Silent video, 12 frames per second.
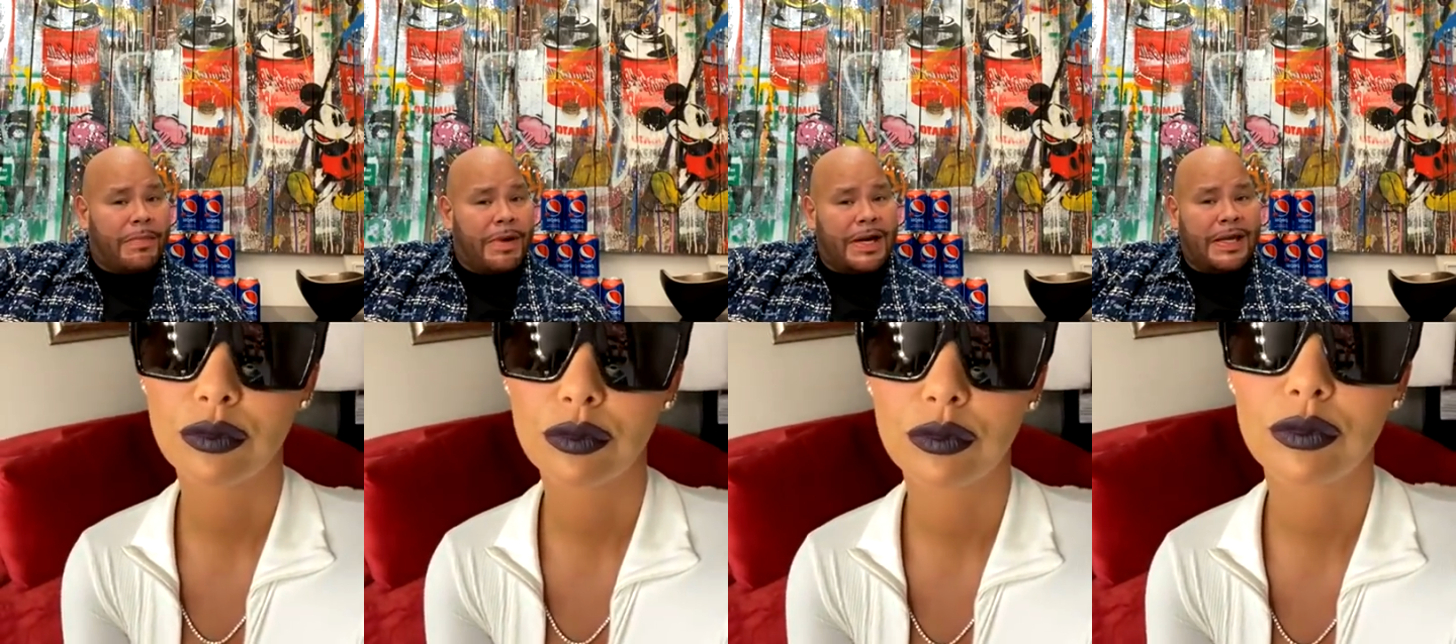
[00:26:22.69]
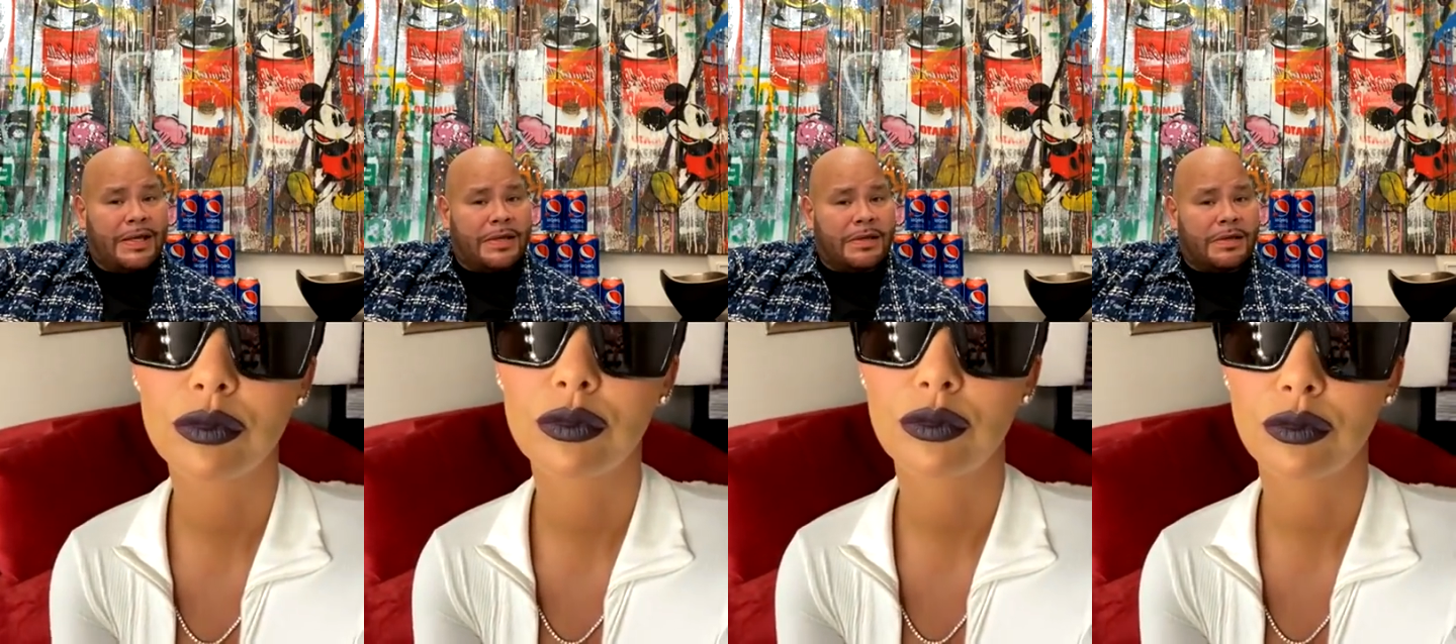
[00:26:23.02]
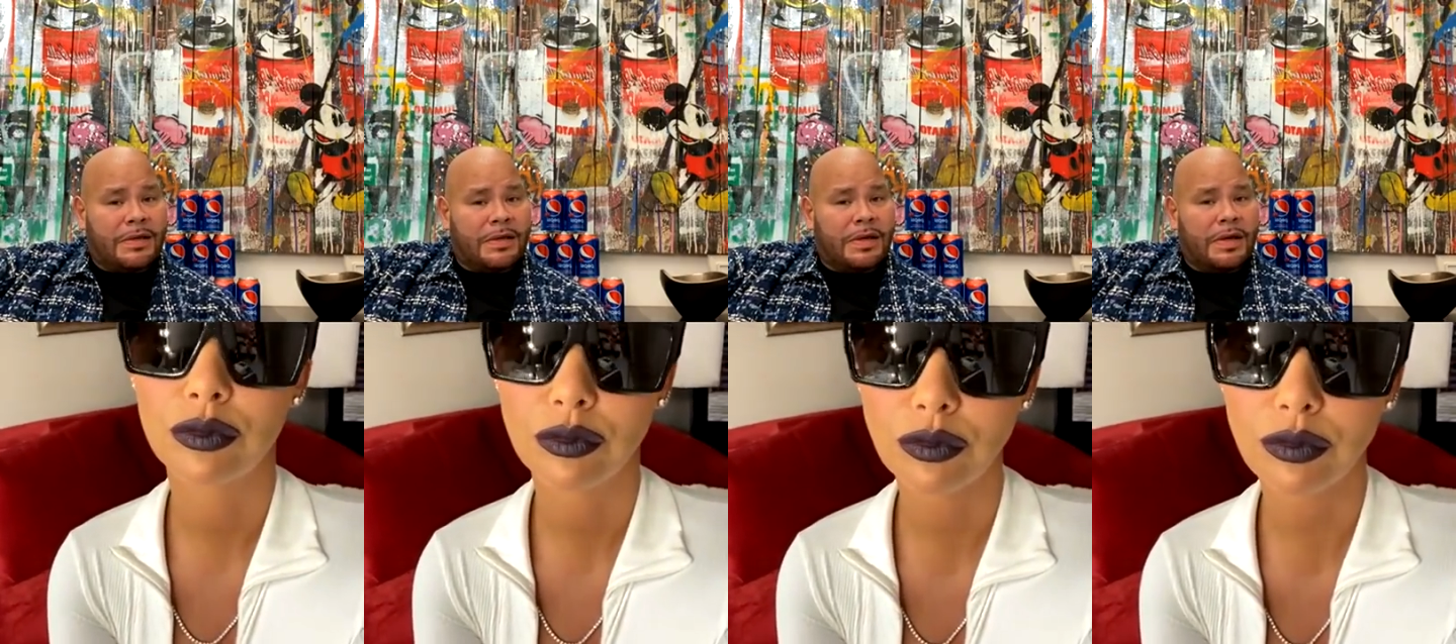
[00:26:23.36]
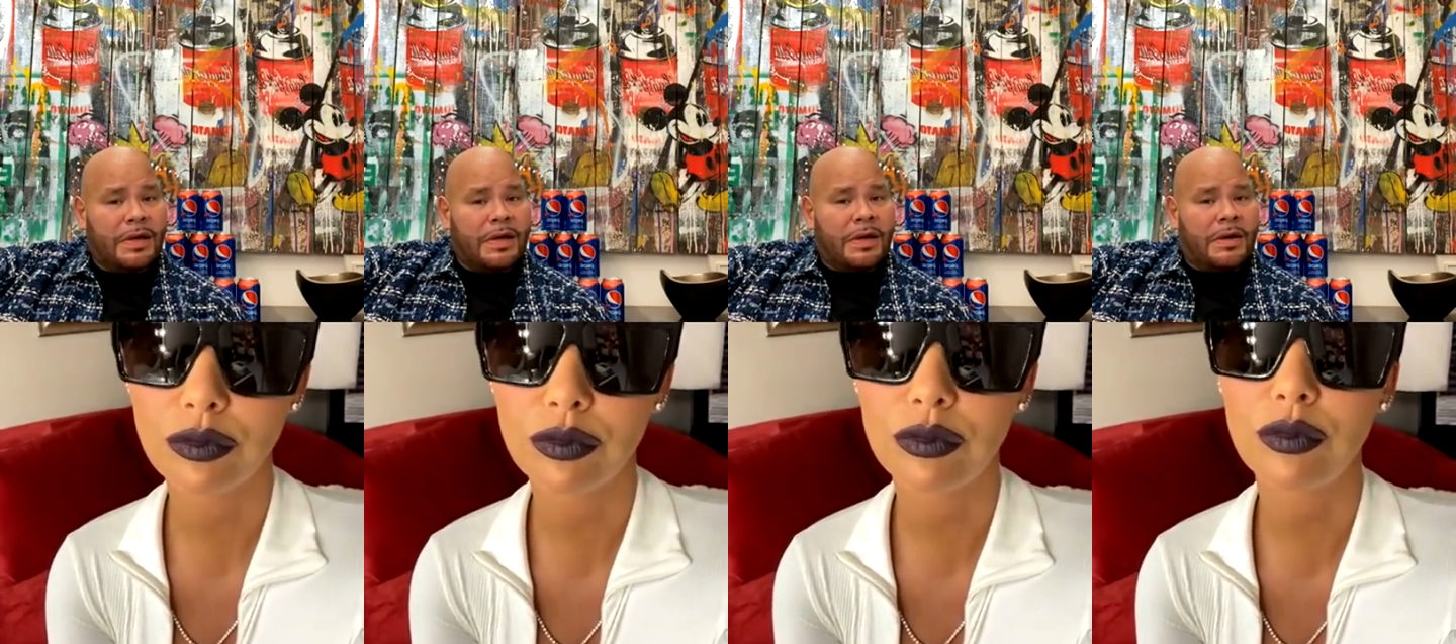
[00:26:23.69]
money,
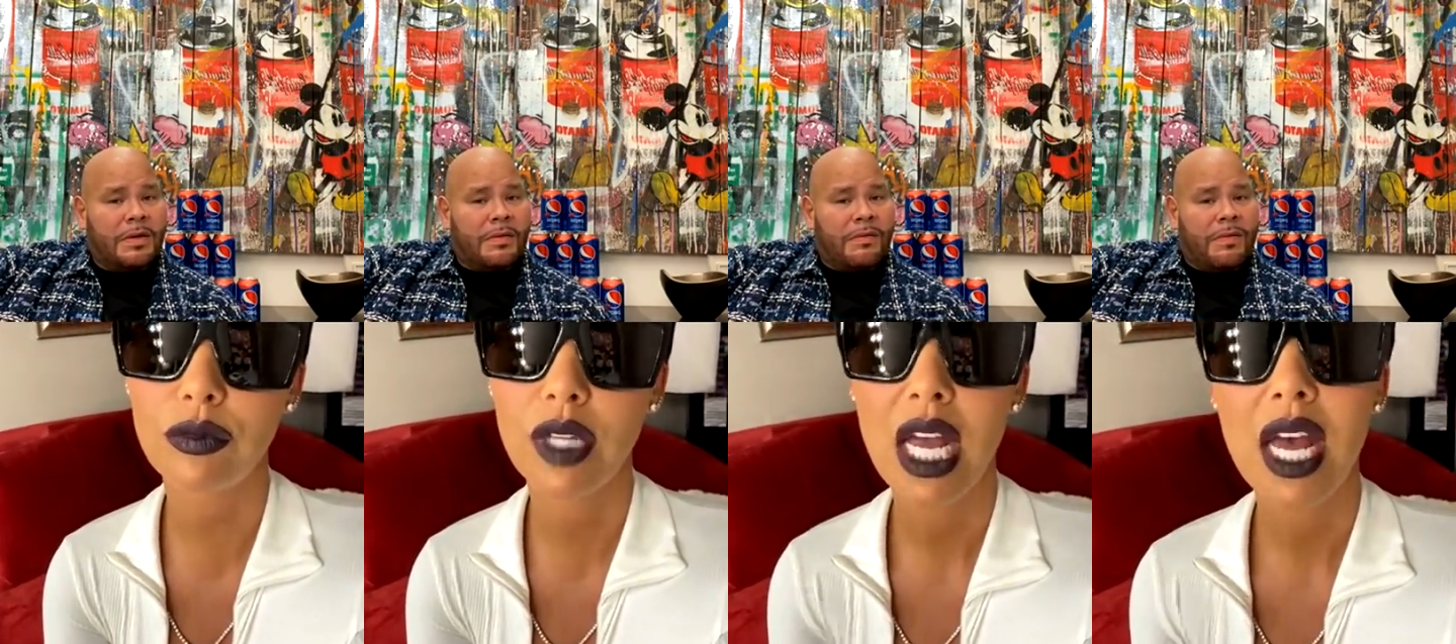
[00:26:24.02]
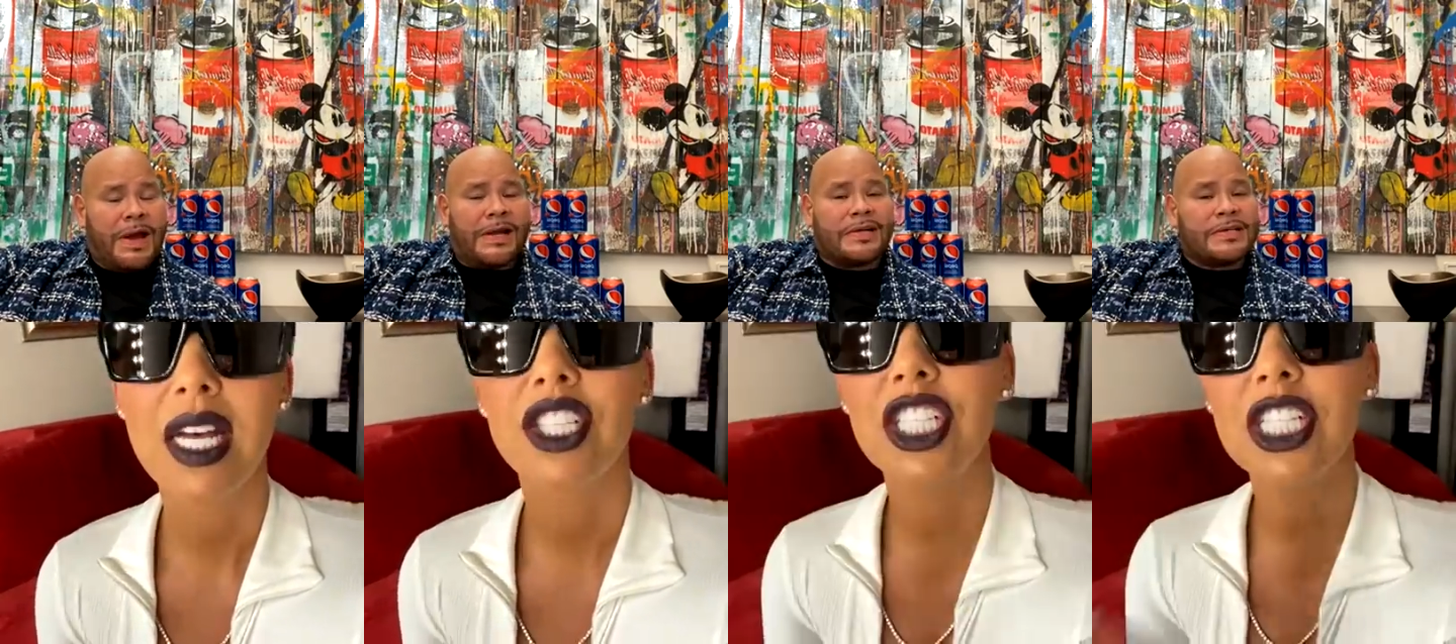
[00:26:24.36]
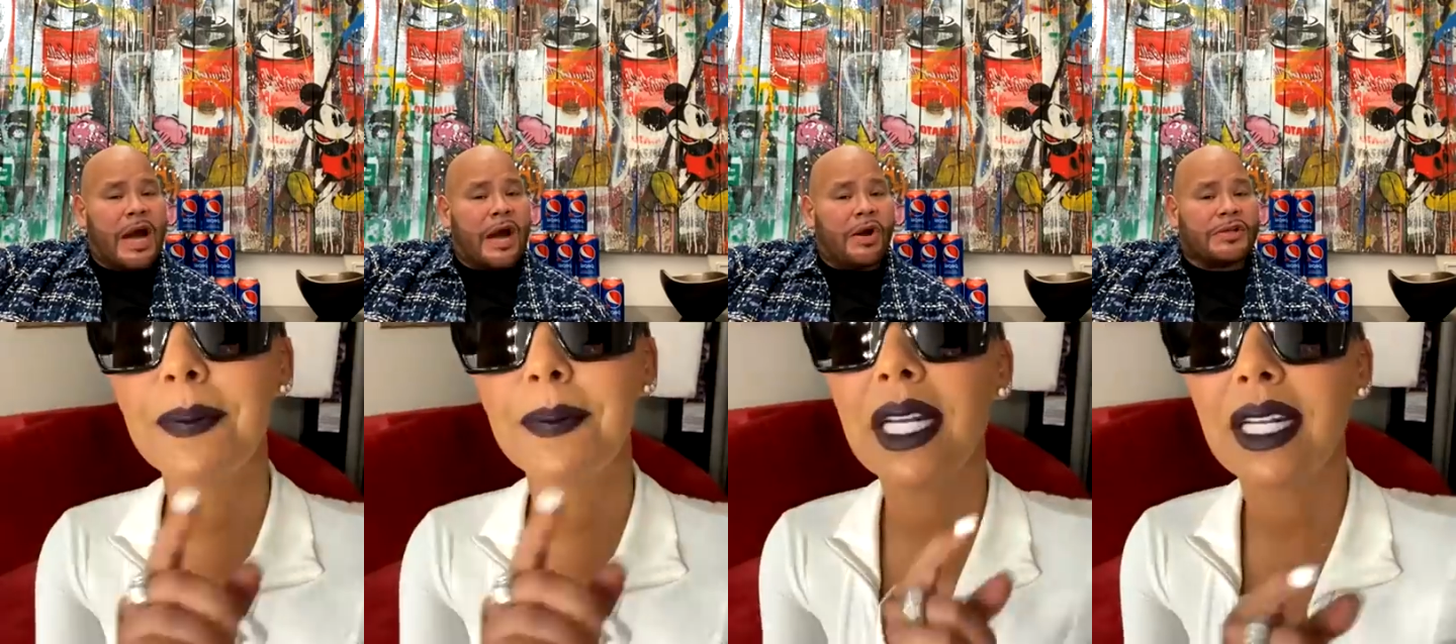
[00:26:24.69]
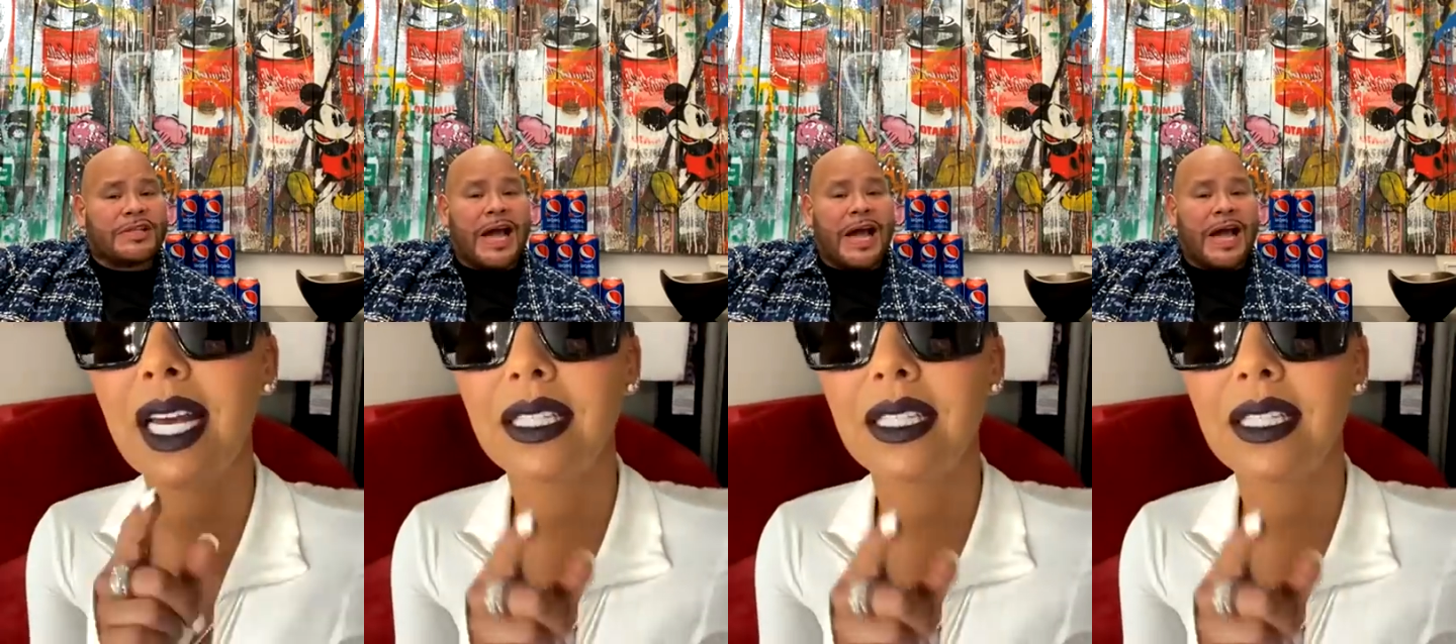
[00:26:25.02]
right? Because I heard